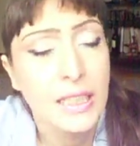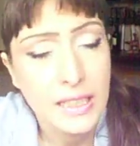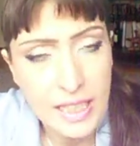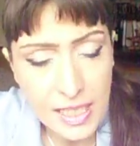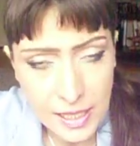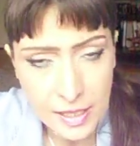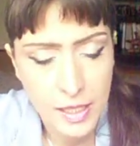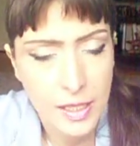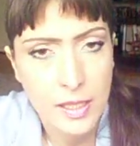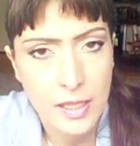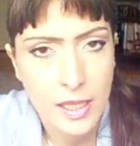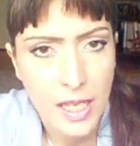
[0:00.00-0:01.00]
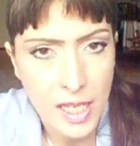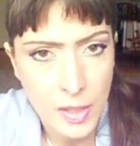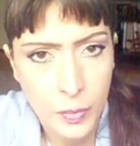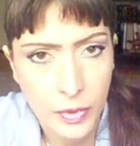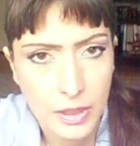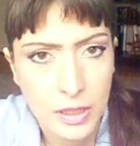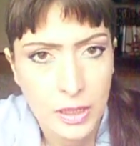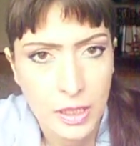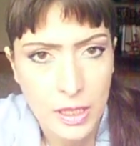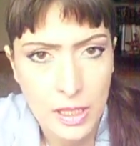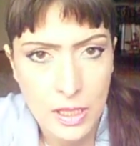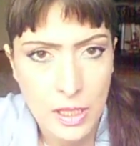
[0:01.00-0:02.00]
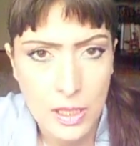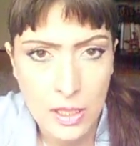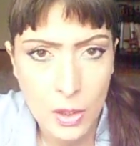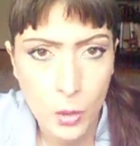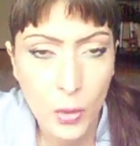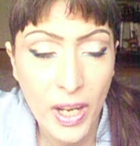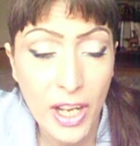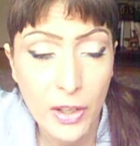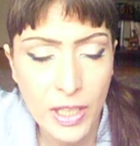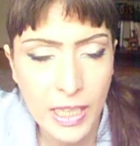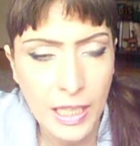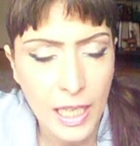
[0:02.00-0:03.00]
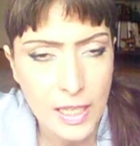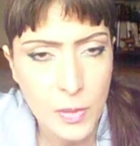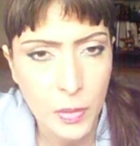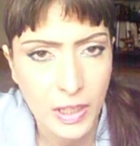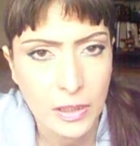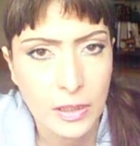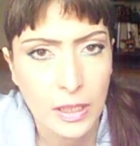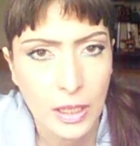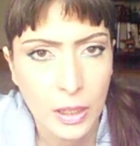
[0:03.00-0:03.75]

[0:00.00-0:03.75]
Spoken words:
This is the aspect, squaring aspect